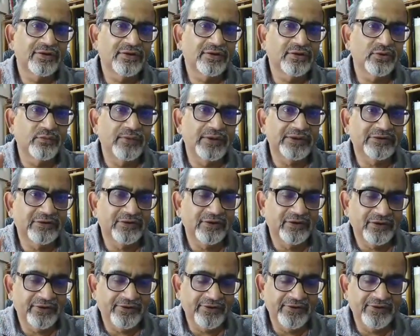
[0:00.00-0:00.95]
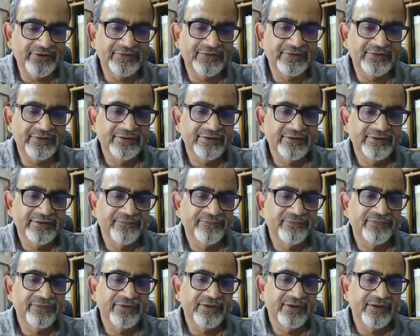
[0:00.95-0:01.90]
2 methodologies.
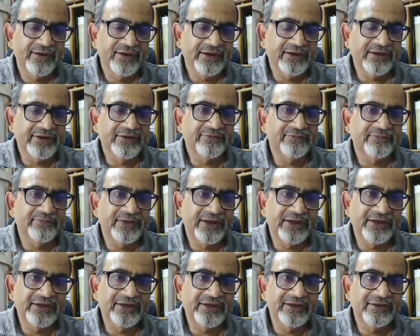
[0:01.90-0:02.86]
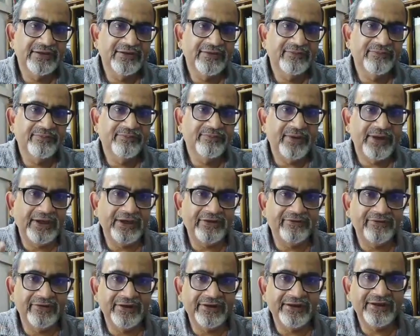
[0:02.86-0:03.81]
It is blunt,
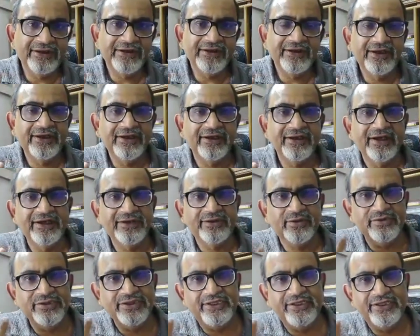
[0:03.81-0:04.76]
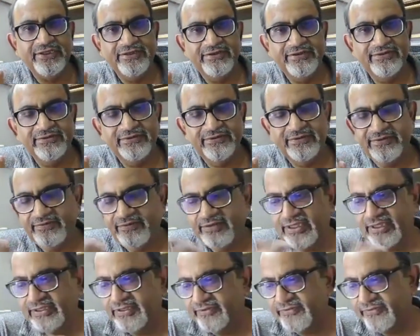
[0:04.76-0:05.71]
penetrating and iatrogenic,
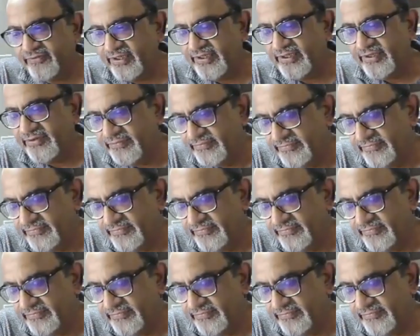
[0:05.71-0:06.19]
rather 3.